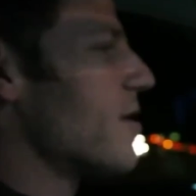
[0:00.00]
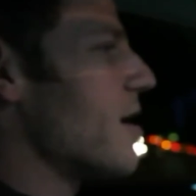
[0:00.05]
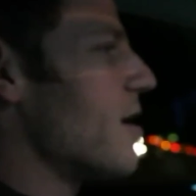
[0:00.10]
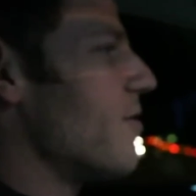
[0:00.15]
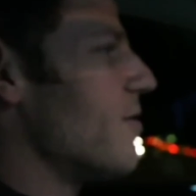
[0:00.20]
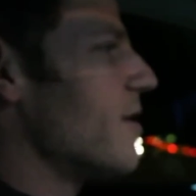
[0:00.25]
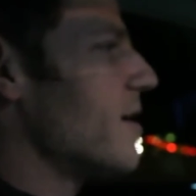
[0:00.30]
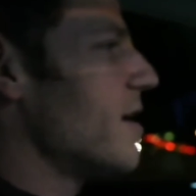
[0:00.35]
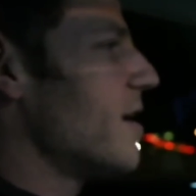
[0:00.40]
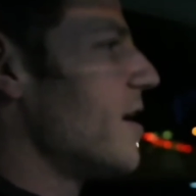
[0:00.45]

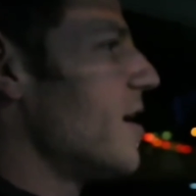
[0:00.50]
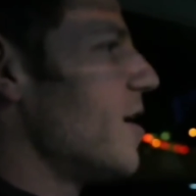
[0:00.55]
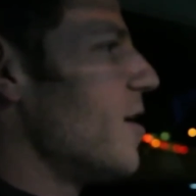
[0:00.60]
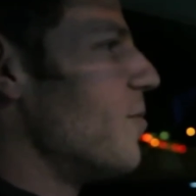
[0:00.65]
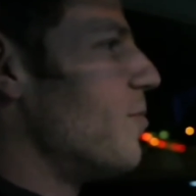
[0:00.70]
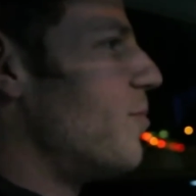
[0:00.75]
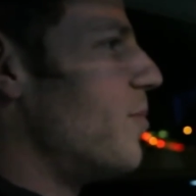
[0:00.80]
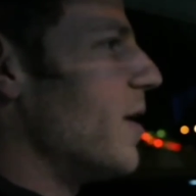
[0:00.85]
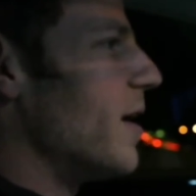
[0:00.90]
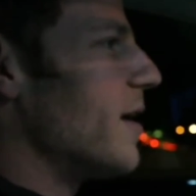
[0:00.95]
going,
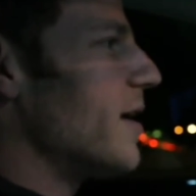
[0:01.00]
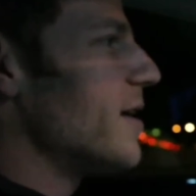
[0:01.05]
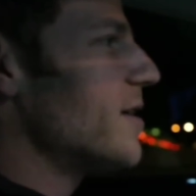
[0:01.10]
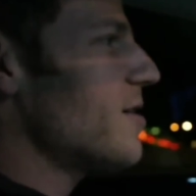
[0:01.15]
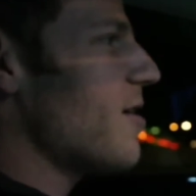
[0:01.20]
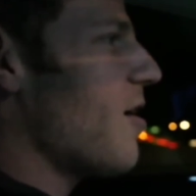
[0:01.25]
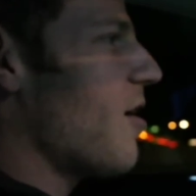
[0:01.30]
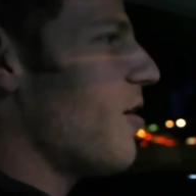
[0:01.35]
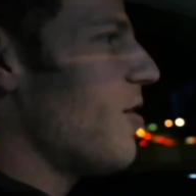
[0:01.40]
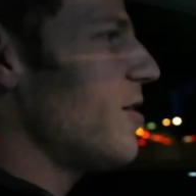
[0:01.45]
but
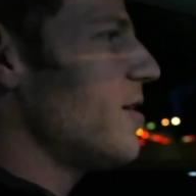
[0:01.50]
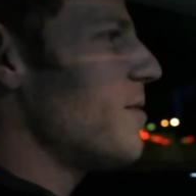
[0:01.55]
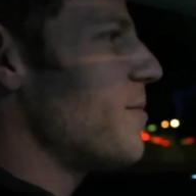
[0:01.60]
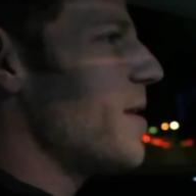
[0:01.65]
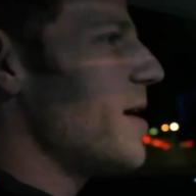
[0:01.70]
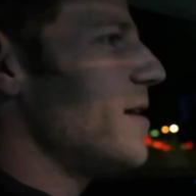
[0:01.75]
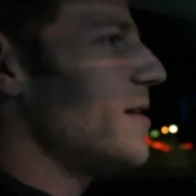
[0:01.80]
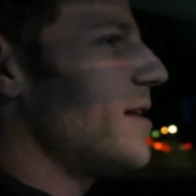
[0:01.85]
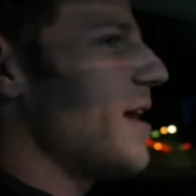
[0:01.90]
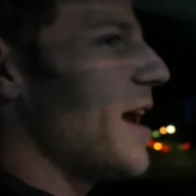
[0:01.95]
it's hard to
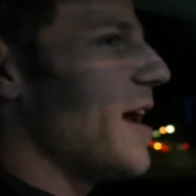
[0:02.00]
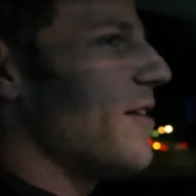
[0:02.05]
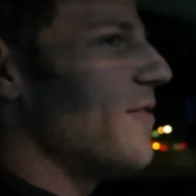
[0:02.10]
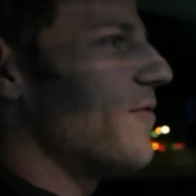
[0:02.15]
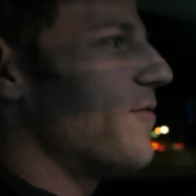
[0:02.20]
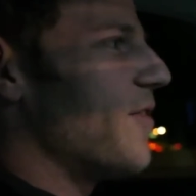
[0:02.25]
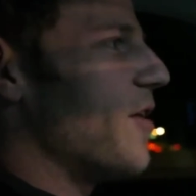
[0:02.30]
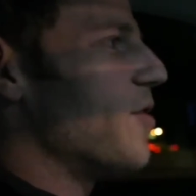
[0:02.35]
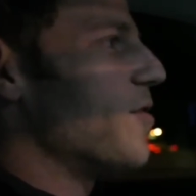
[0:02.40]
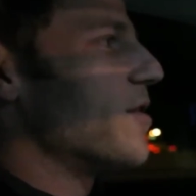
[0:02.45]

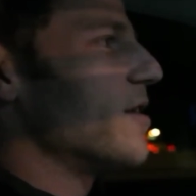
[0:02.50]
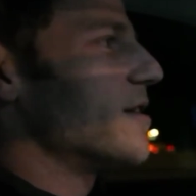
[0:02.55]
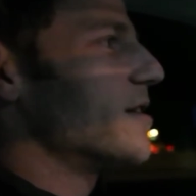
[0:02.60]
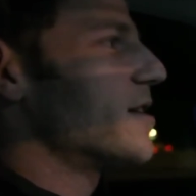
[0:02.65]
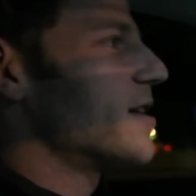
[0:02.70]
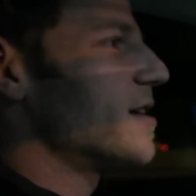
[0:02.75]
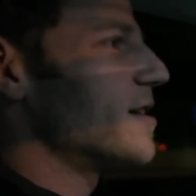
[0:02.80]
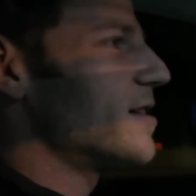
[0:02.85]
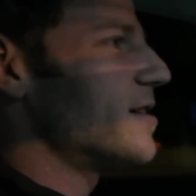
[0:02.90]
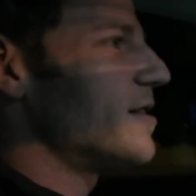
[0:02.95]
maintain
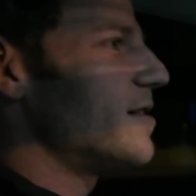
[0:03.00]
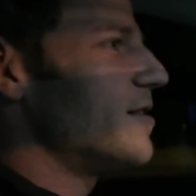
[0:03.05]
focus because